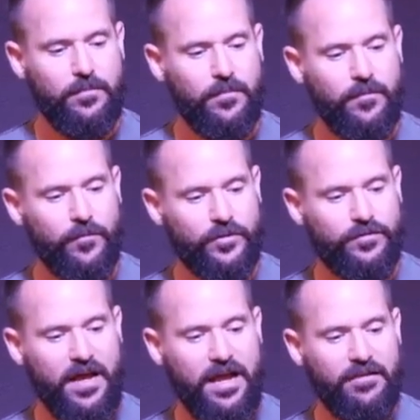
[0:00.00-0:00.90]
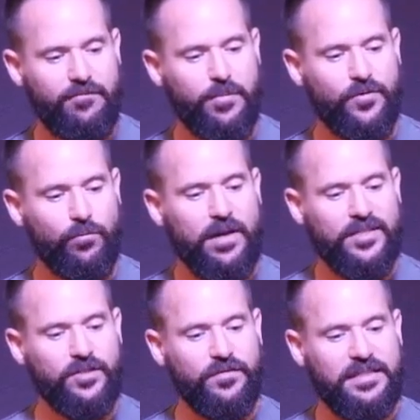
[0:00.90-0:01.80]
Verse 5 But the
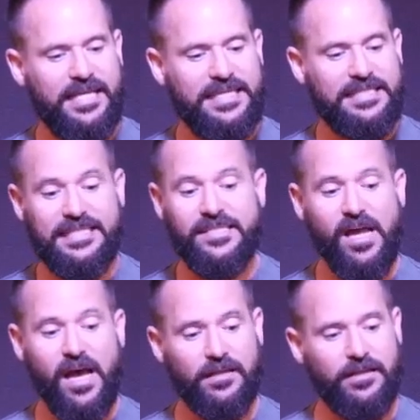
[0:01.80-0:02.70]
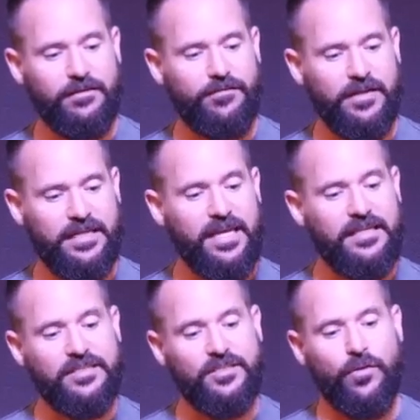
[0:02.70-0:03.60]
rest of the dead did not live again
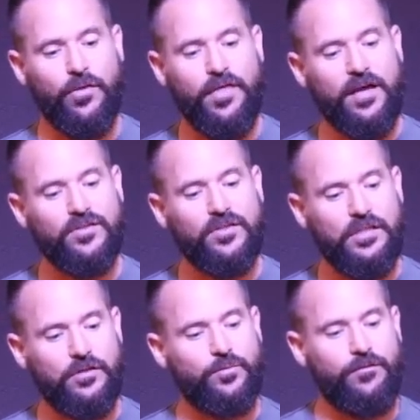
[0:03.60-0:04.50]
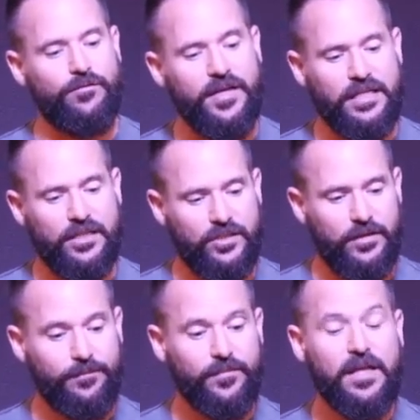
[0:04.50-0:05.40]
until the thousand years were finished.
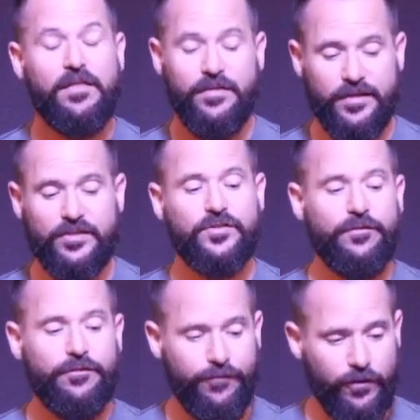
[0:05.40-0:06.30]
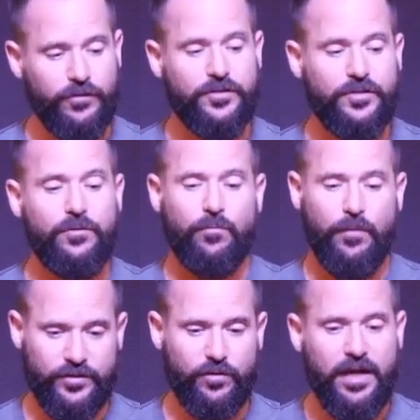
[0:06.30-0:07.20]
This is the first
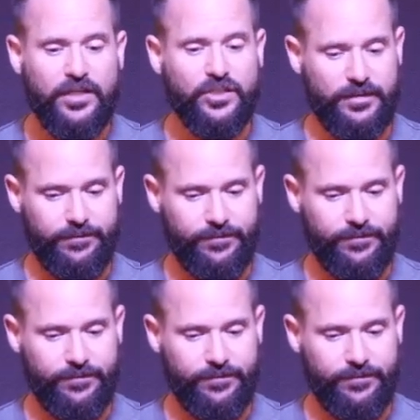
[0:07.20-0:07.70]
resurrection.